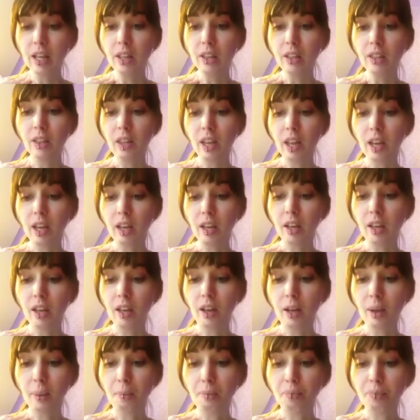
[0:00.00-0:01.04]
They
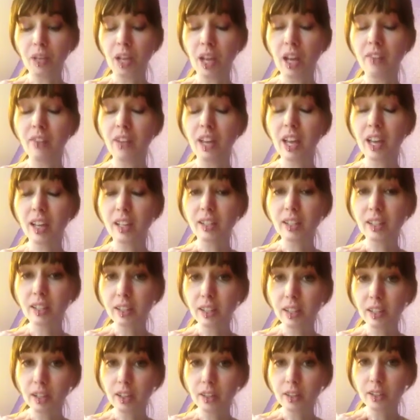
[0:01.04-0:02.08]
have
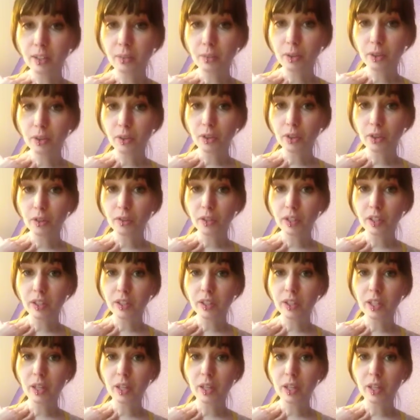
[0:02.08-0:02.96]
excellent customer service.